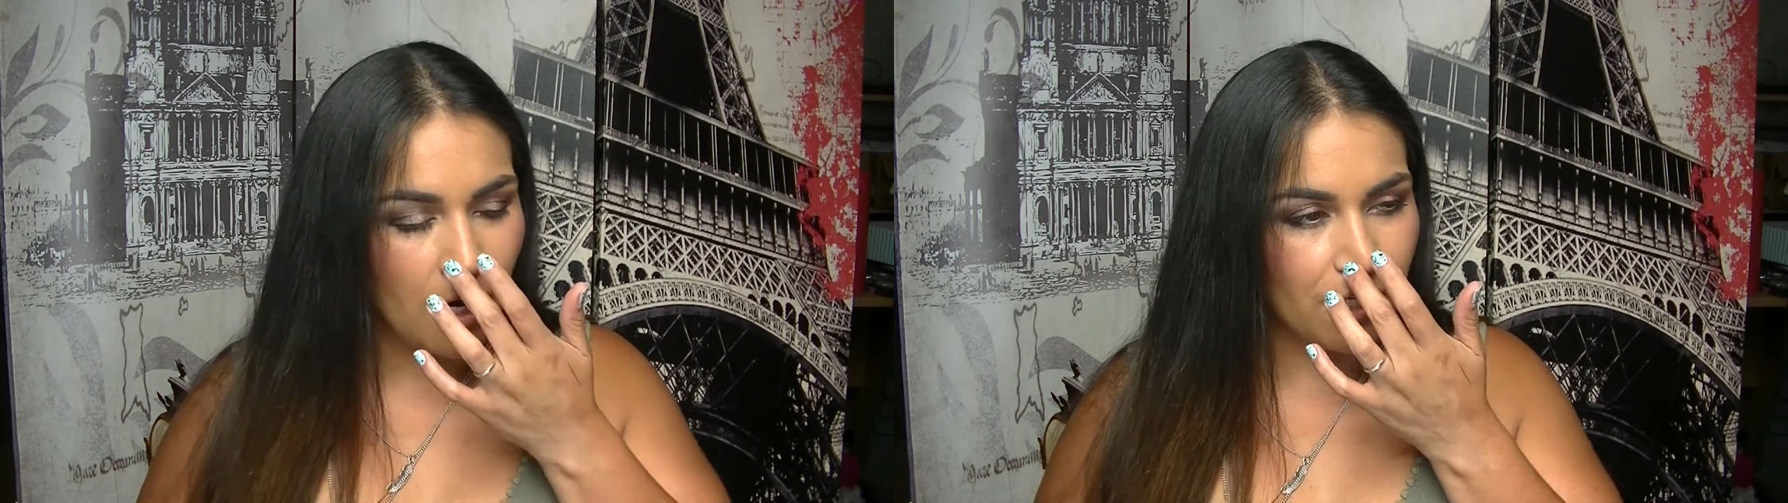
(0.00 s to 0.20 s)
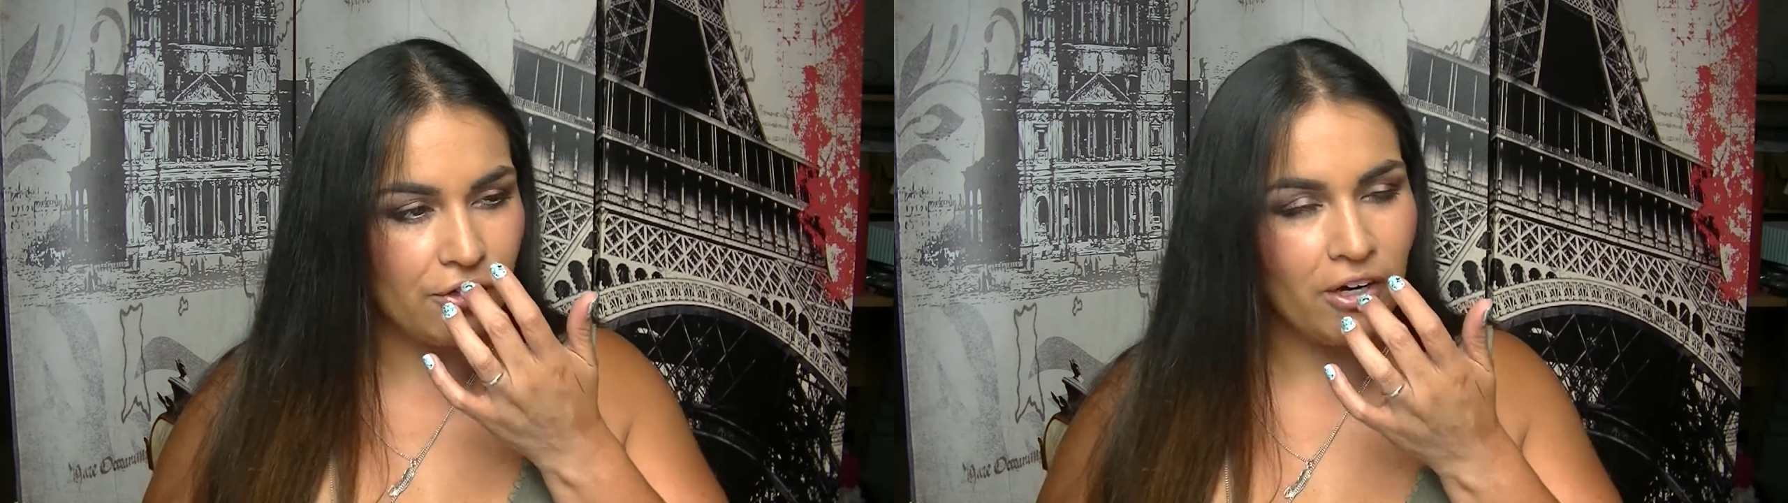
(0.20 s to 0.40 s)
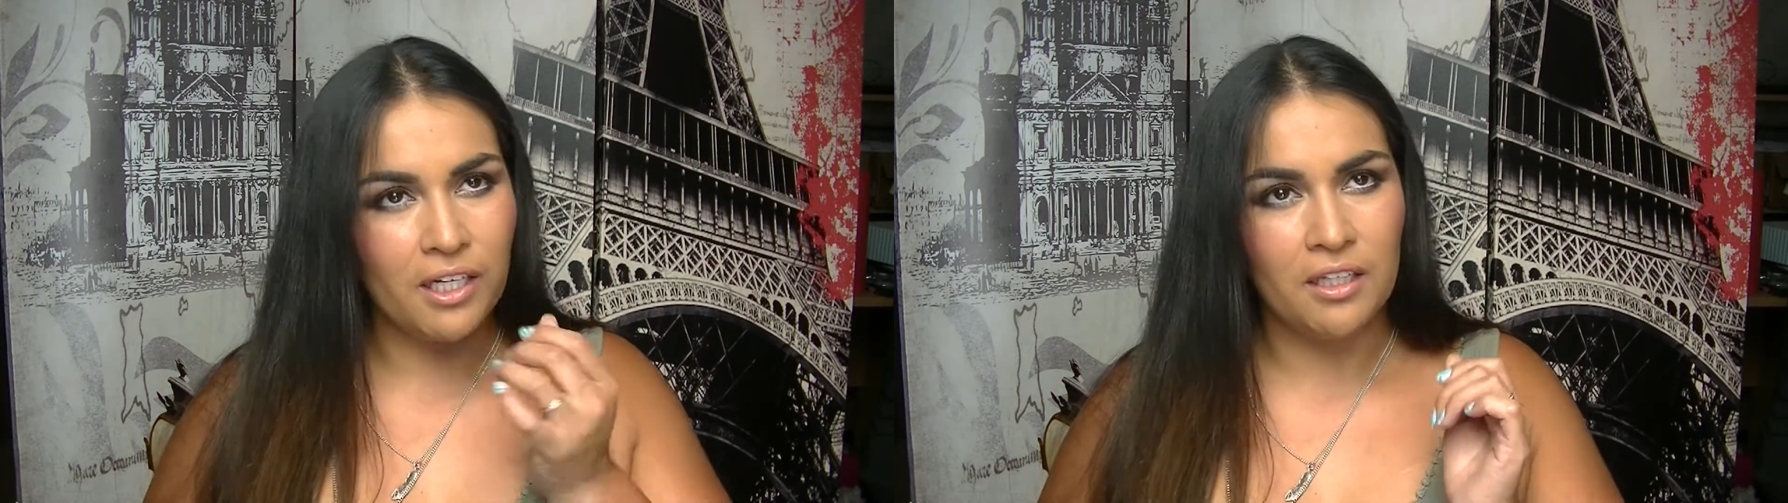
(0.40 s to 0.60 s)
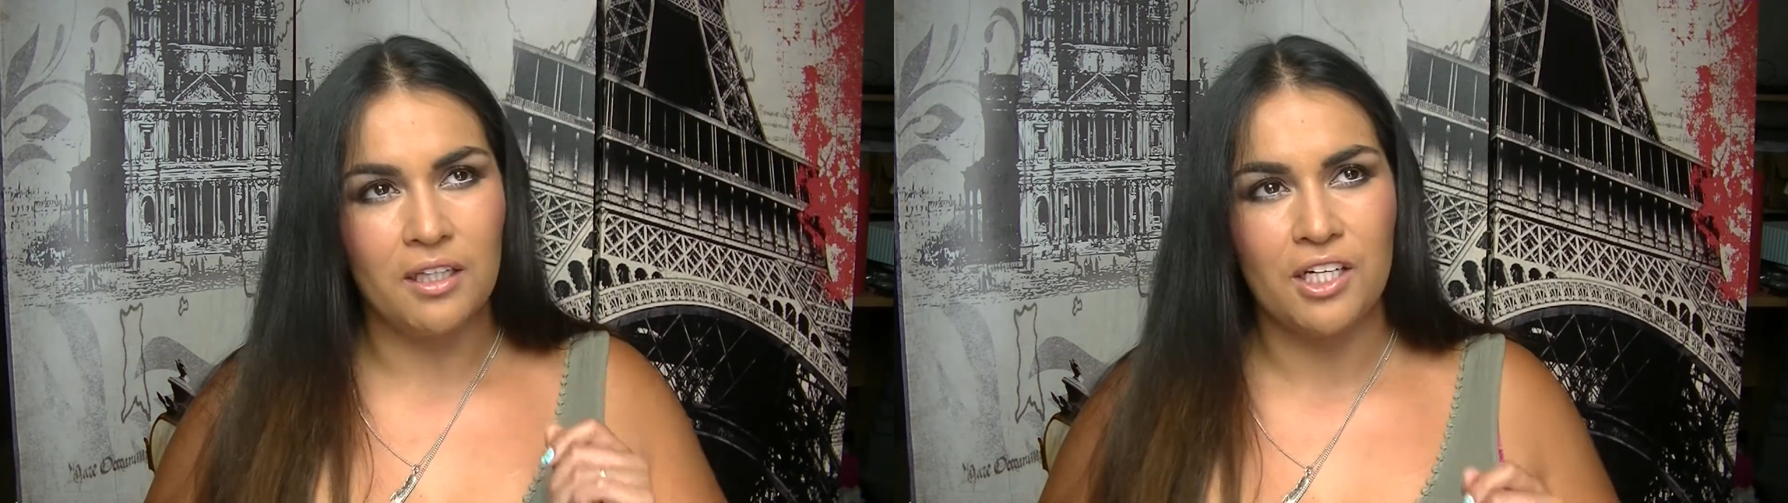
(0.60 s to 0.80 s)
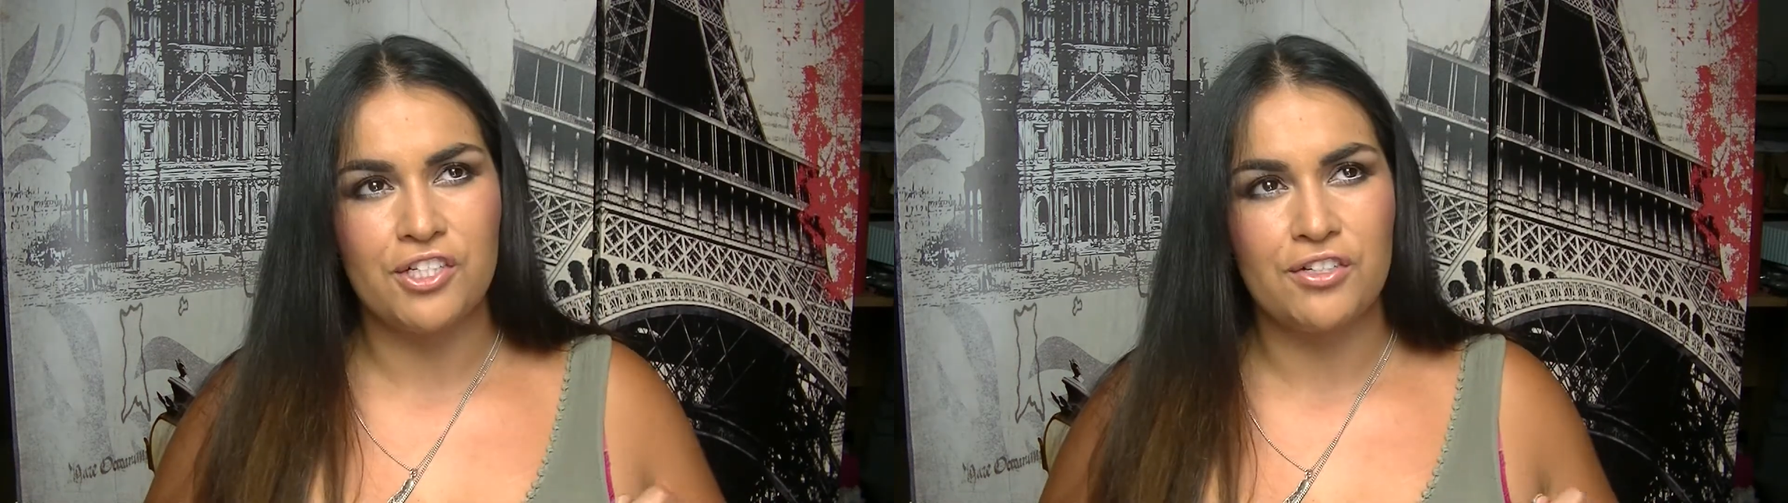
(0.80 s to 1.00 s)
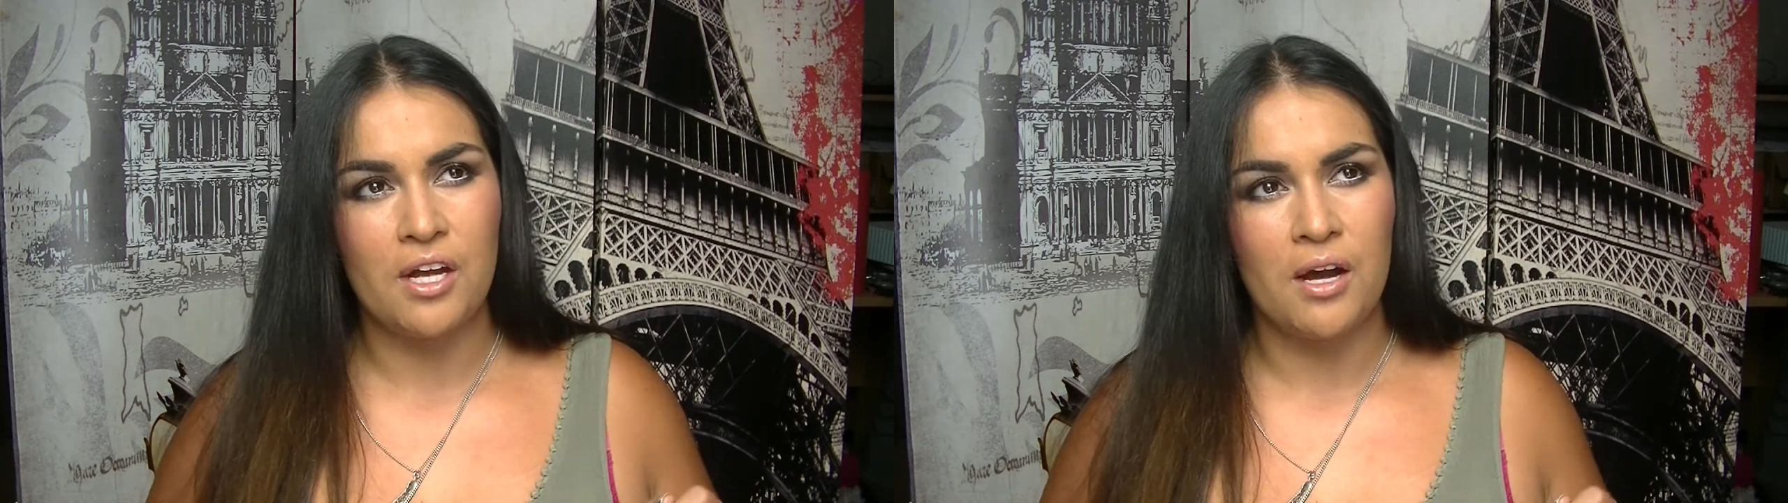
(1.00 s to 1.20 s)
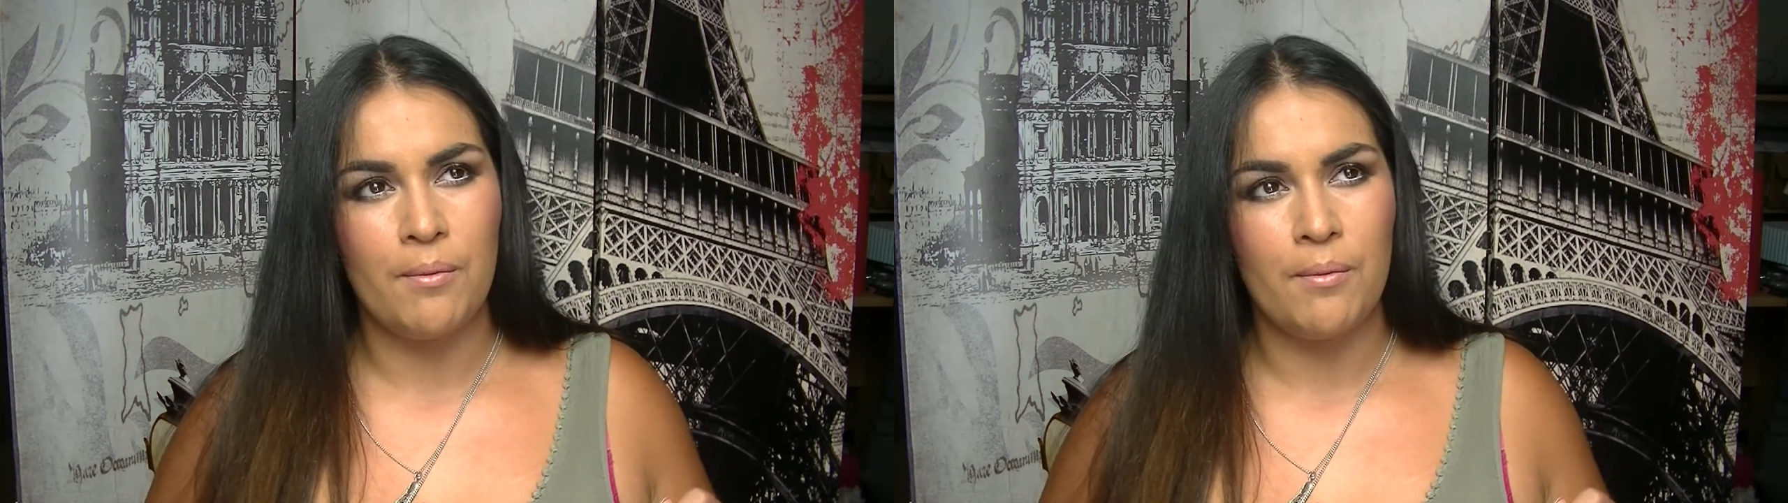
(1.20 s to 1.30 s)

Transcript: I tried a Lush